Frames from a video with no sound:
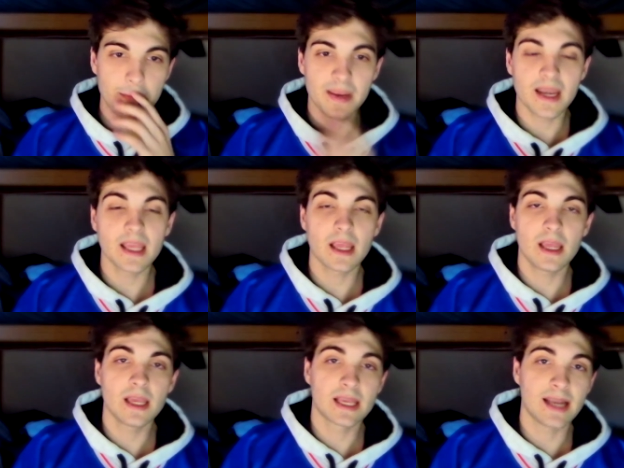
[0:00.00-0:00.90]
meaning
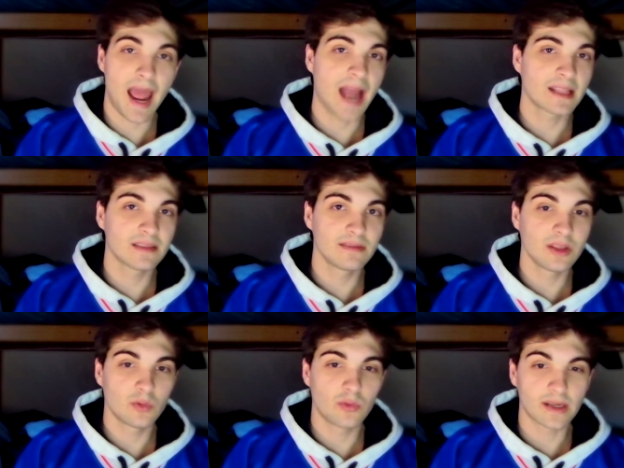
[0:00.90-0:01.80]
it can
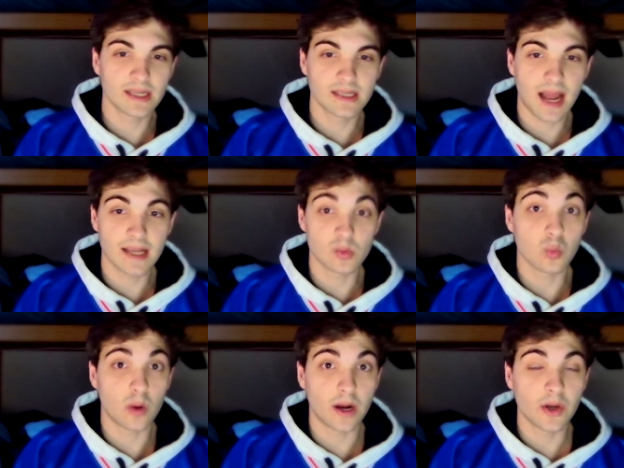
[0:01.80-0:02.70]
actively recognize
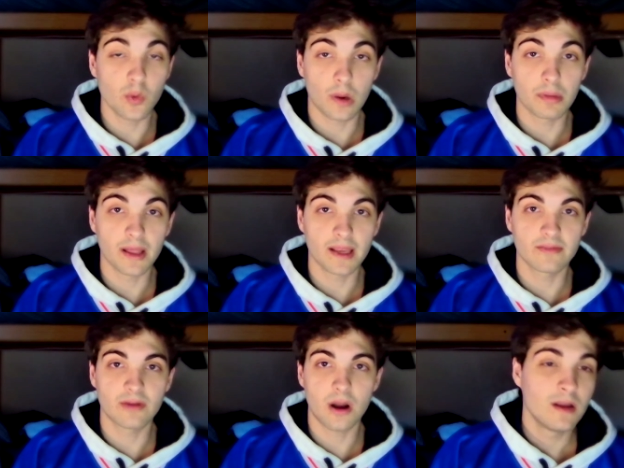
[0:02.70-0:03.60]
where you are playing
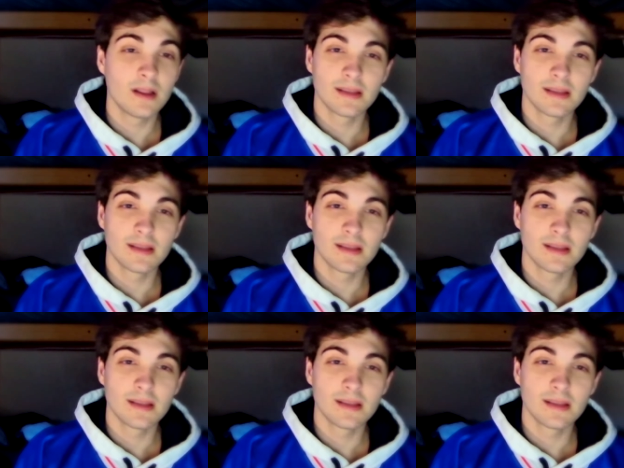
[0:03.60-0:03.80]
from.